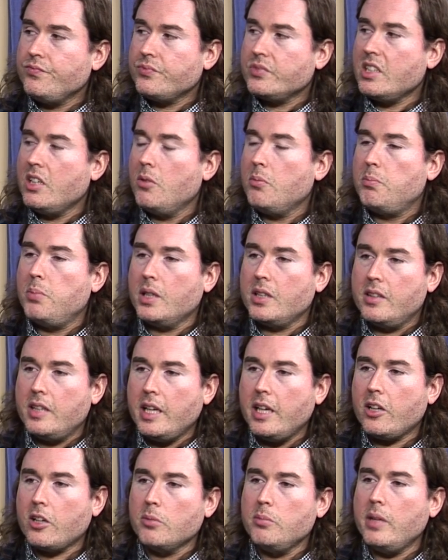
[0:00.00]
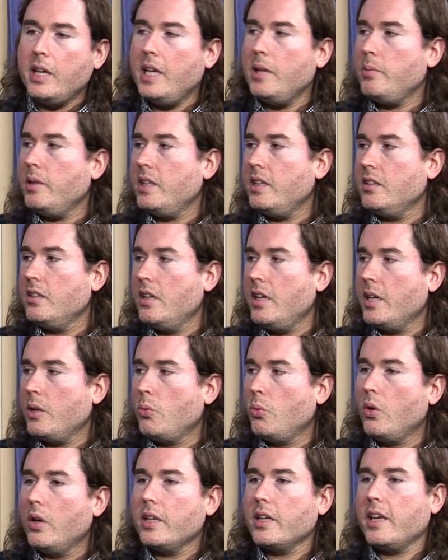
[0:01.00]
Okay. But they are maybe like
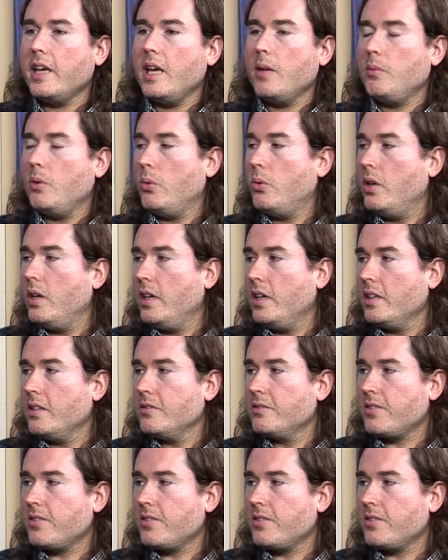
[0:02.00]
one game away